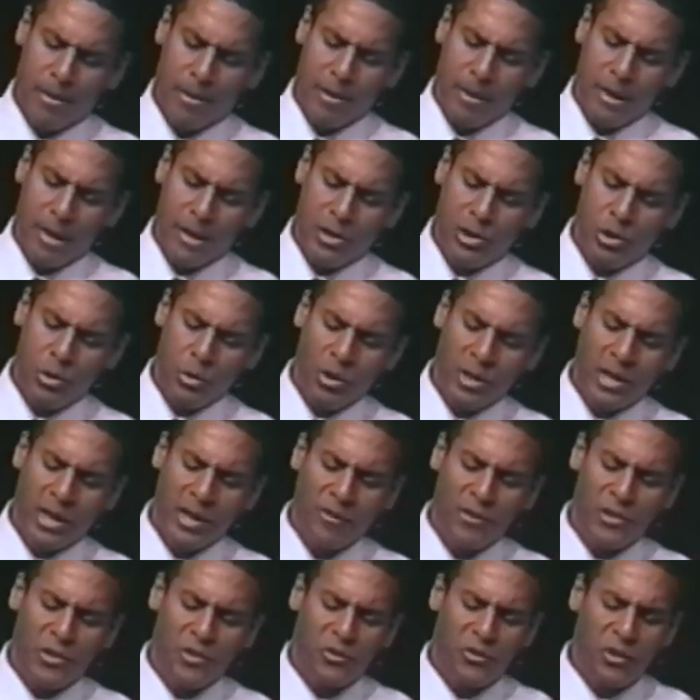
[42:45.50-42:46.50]
that you would
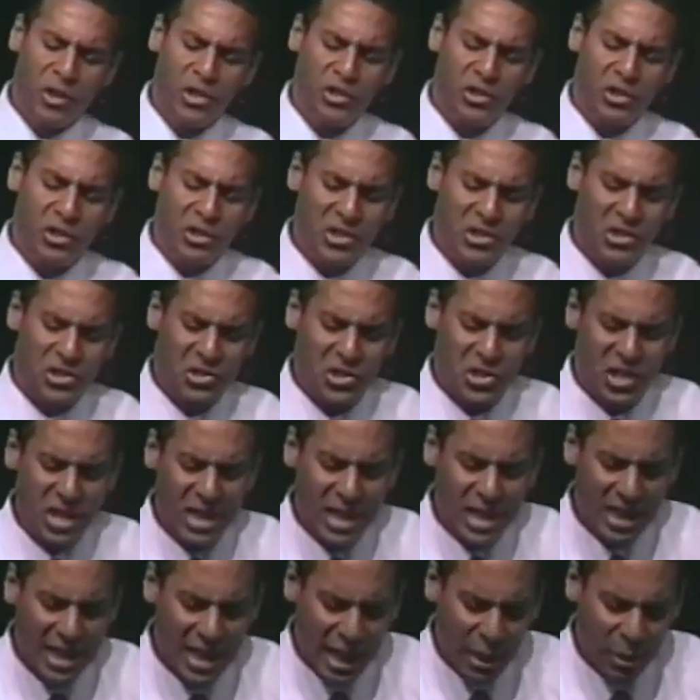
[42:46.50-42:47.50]
give us vision to
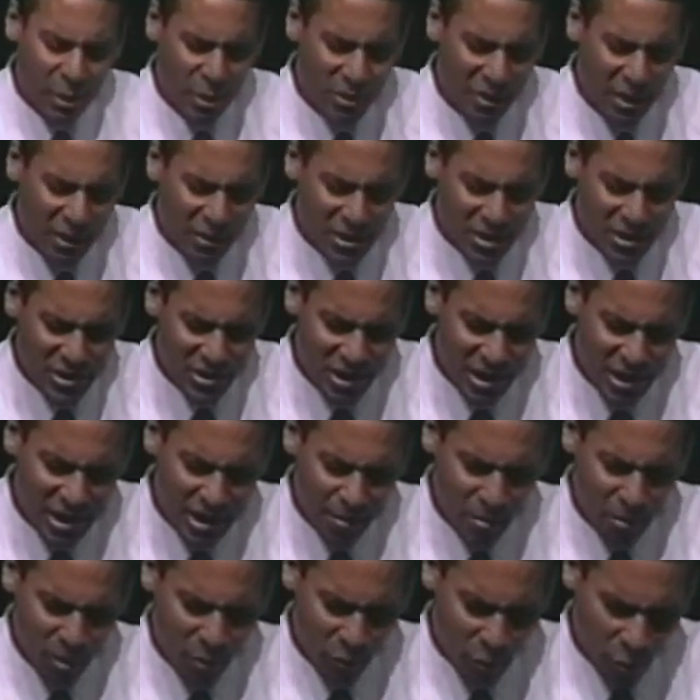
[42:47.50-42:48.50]
see like we've never
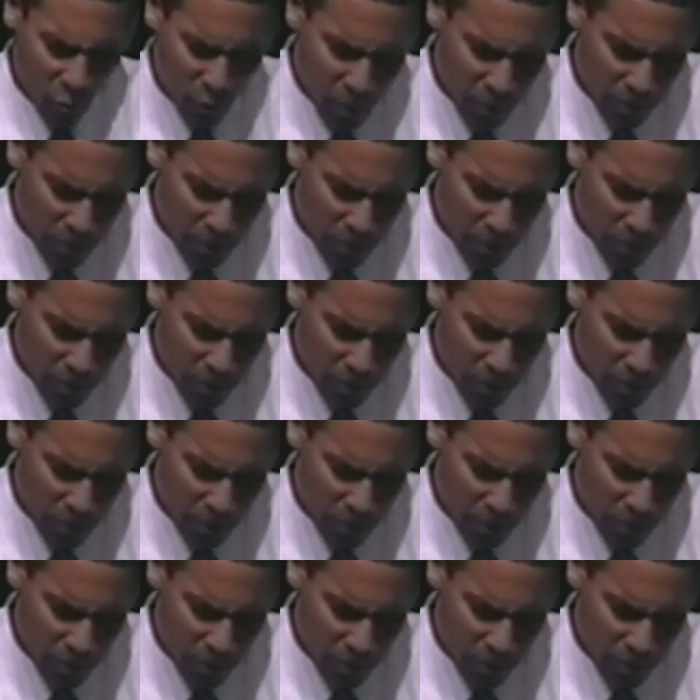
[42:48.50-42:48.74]
seen before.